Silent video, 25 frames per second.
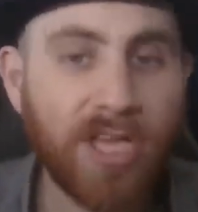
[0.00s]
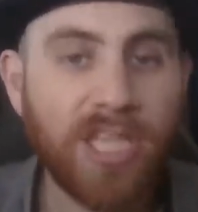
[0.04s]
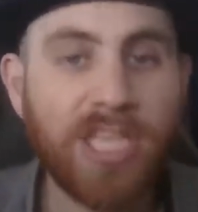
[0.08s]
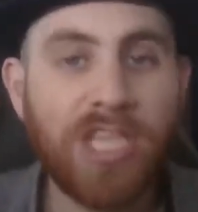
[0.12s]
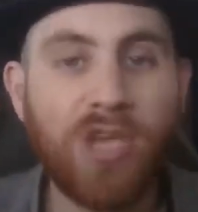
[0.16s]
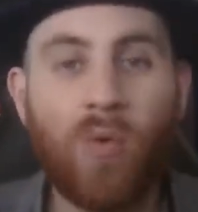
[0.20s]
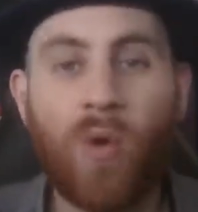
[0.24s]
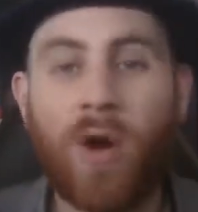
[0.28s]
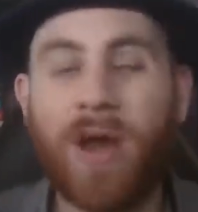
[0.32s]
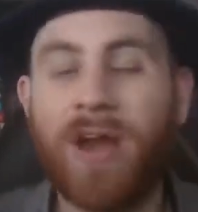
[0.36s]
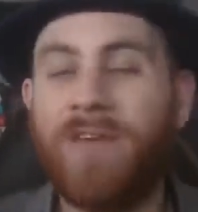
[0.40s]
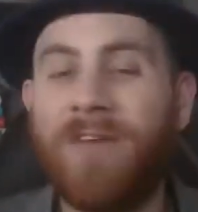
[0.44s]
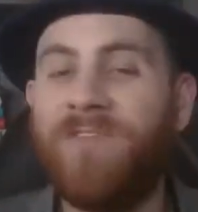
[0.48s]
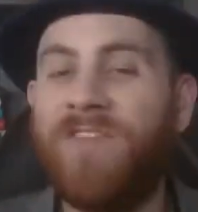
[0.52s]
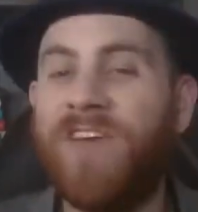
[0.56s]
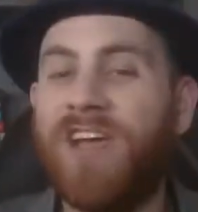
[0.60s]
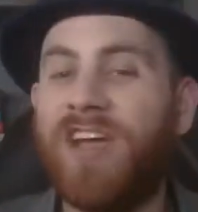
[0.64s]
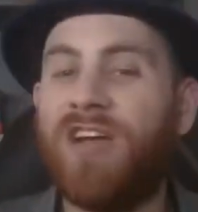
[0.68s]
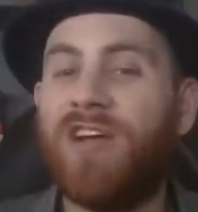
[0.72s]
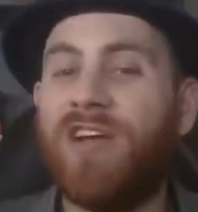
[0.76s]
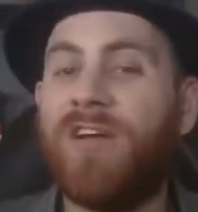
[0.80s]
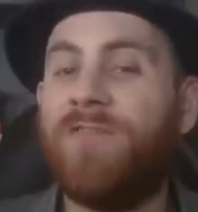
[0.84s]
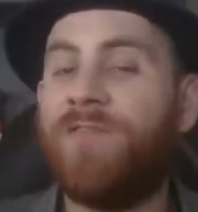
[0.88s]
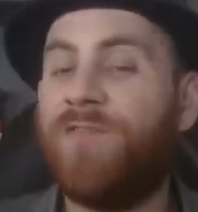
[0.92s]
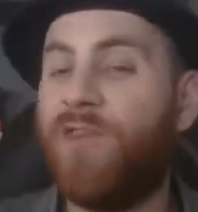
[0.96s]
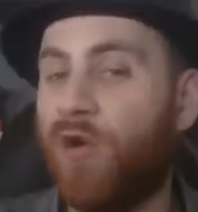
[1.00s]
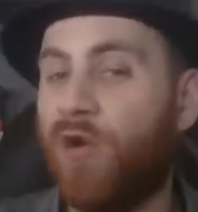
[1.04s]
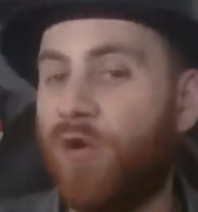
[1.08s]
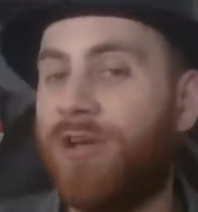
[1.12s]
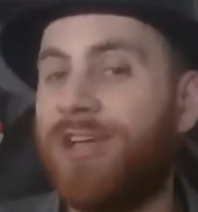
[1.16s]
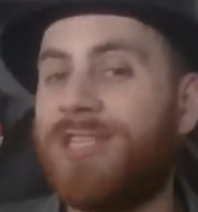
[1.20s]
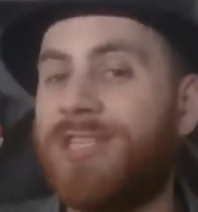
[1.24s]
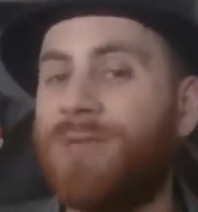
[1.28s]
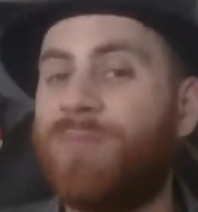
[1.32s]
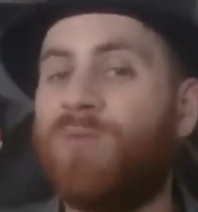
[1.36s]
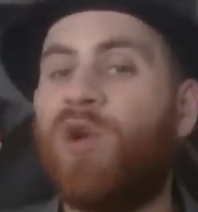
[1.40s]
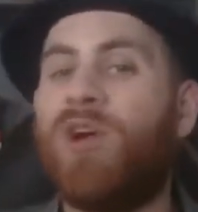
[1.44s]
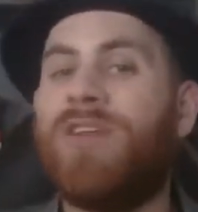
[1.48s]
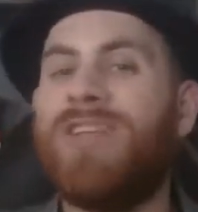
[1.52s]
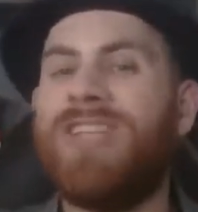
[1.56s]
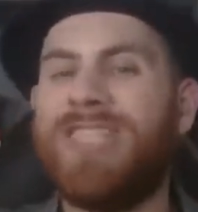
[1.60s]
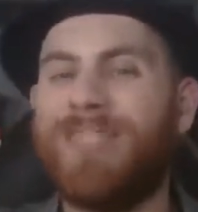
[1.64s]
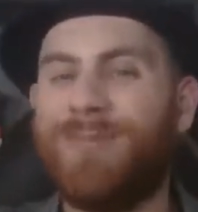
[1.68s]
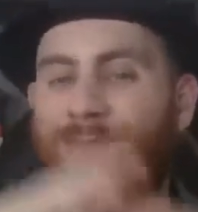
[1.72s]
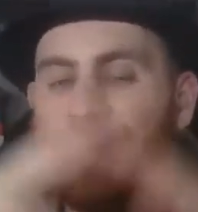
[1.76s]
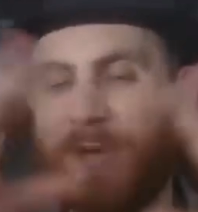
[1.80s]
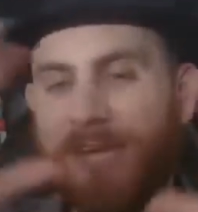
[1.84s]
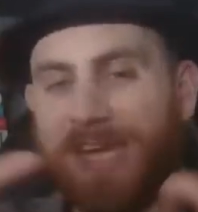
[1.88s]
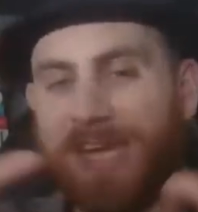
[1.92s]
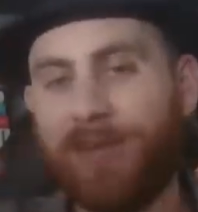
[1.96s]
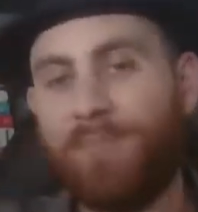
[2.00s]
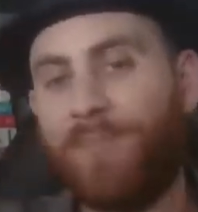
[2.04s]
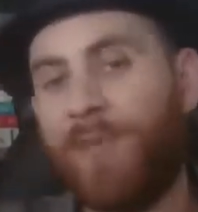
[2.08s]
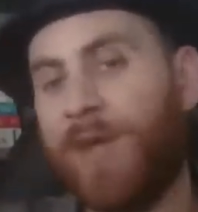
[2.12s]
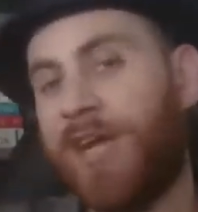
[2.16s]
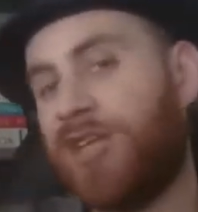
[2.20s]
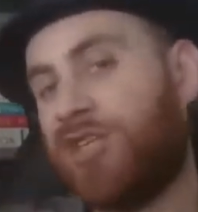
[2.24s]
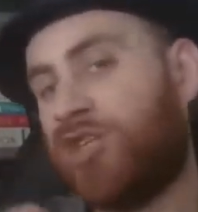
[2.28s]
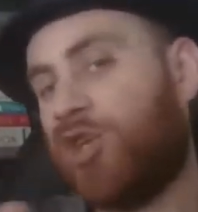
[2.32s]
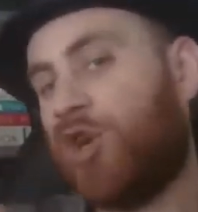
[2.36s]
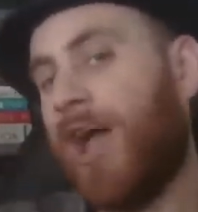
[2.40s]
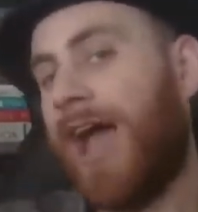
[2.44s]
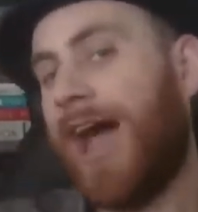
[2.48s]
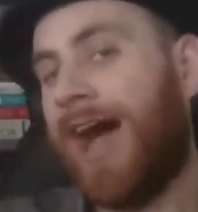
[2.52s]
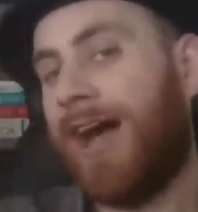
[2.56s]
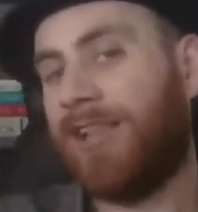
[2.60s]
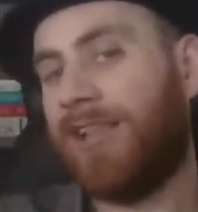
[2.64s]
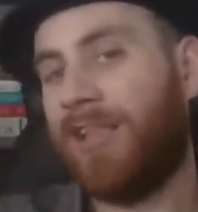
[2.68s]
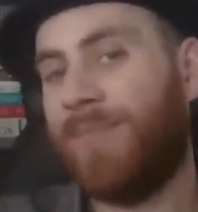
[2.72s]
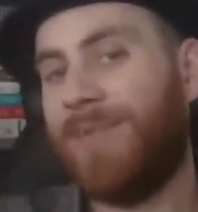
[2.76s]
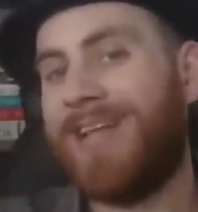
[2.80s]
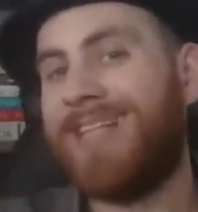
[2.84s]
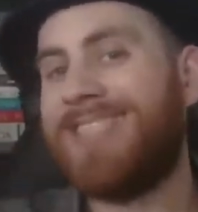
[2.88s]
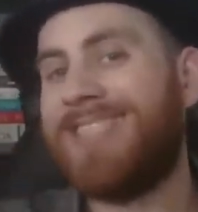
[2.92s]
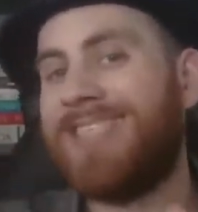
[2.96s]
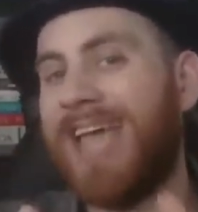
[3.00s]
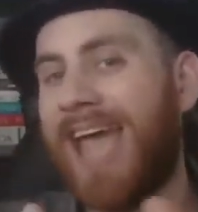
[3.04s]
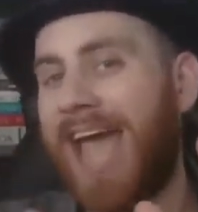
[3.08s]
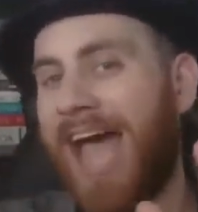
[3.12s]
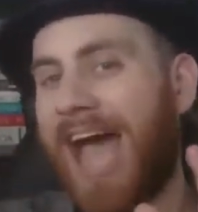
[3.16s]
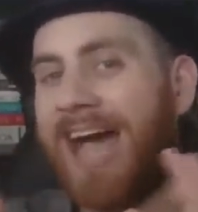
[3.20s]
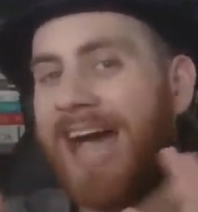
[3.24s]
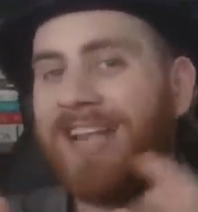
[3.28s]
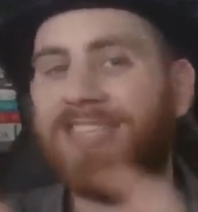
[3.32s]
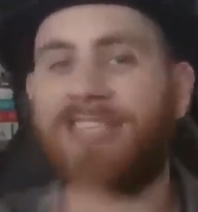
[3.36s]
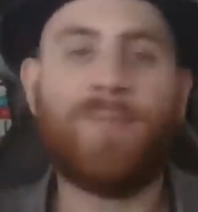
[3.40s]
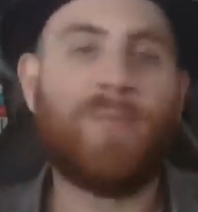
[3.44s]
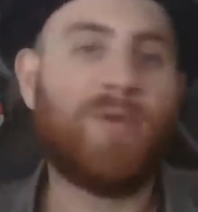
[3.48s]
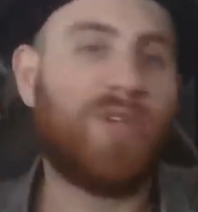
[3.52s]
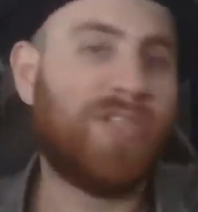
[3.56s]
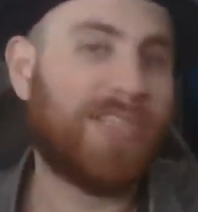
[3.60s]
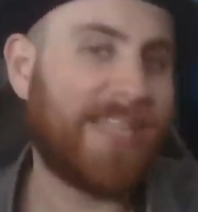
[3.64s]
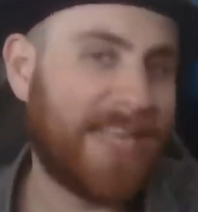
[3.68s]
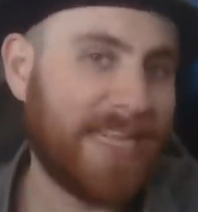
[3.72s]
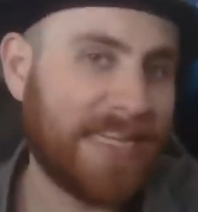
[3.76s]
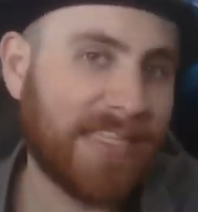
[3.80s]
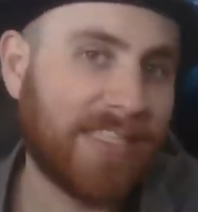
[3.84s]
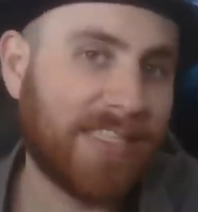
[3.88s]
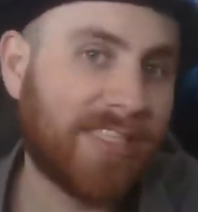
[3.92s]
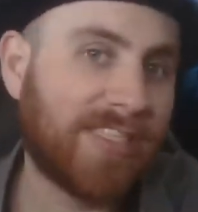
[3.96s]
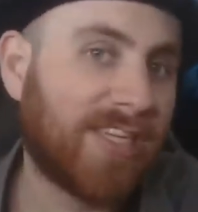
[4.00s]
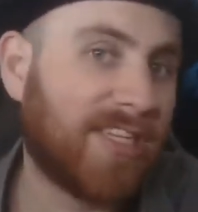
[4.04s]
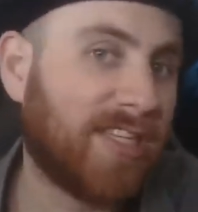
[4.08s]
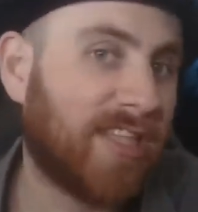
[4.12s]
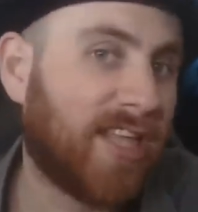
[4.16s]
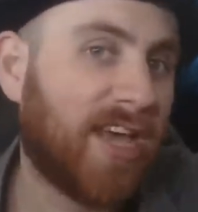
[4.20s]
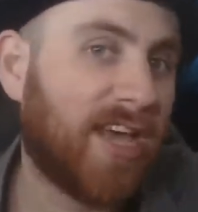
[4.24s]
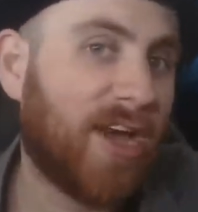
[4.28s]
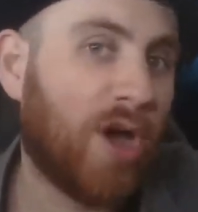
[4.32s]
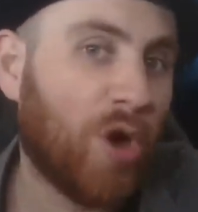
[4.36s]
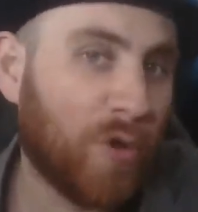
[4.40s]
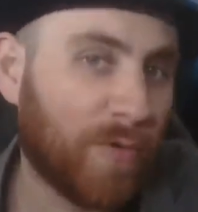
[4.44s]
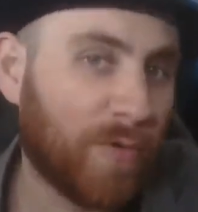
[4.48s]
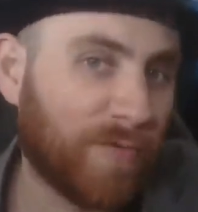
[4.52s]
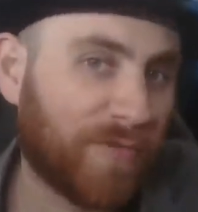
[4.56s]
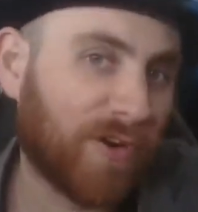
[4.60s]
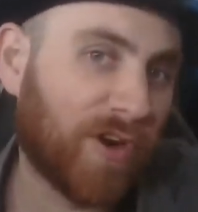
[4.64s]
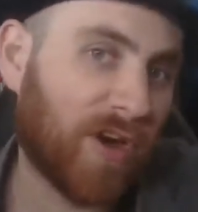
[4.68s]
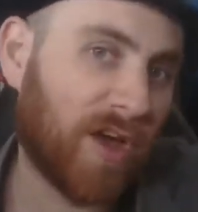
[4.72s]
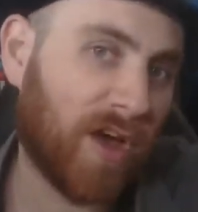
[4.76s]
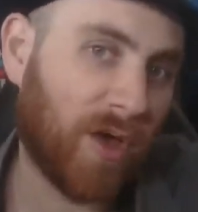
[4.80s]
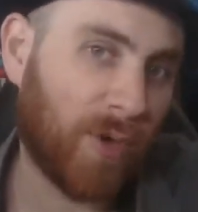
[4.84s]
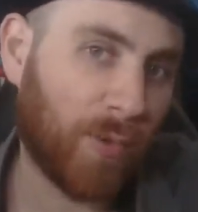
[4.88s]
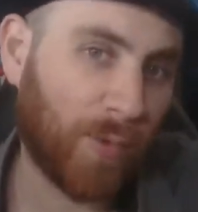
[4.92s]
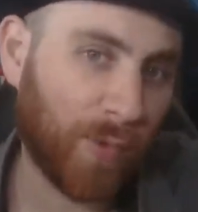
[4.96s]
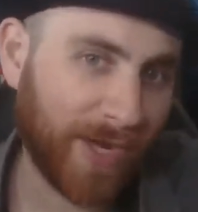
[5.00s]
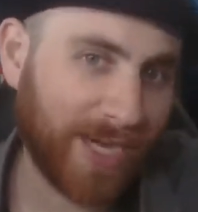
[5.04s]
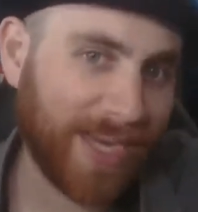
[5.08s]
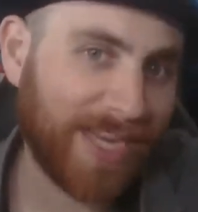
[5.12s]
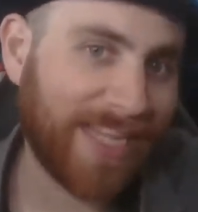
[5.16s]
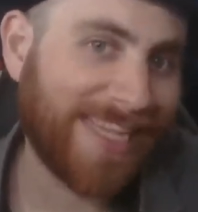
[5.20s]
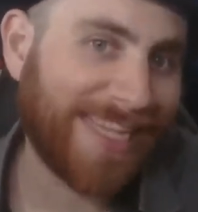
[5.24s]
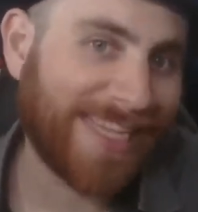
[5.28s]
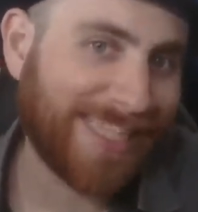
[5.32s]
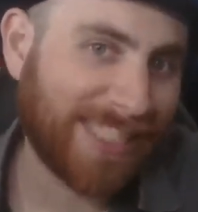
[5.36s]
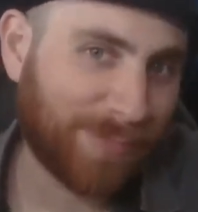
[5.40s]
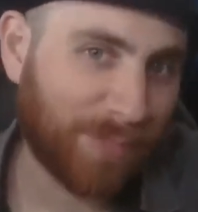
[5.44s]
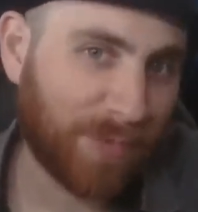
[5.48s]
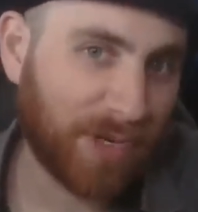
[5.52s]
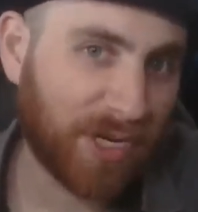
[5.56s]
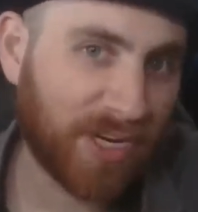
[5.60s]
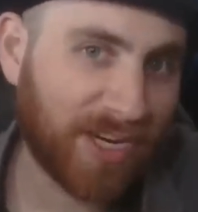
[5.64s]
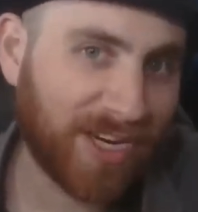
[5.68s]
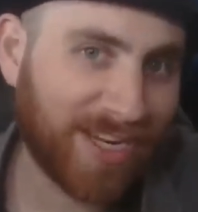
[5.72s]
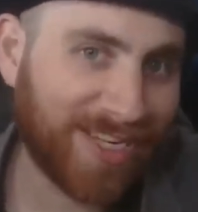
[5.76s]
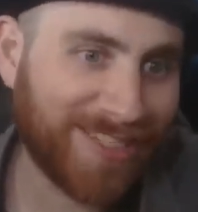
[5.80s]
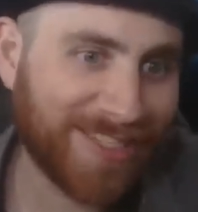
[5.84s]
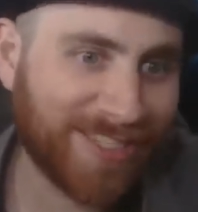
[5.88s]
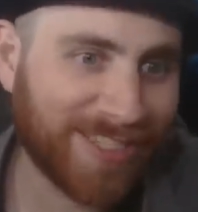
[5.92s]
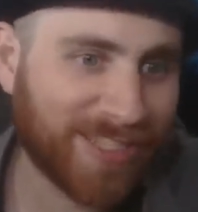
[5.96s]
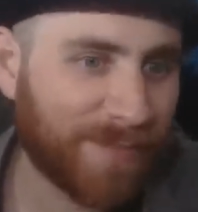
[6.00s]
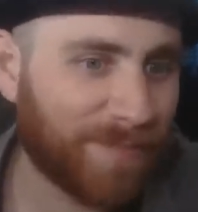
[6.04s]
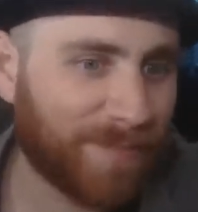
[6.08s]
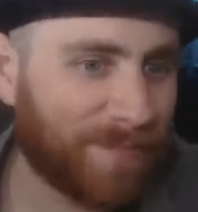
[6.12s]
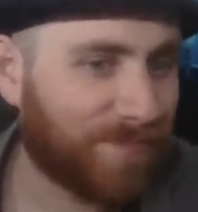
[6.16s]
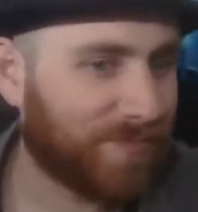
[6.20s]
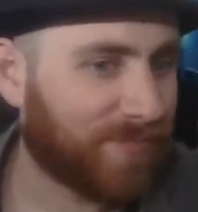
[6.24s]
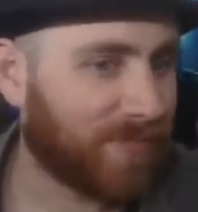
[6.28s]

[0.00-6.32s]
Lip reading: You want to focus more on these big picture elements as it pertains to the overall reading experience.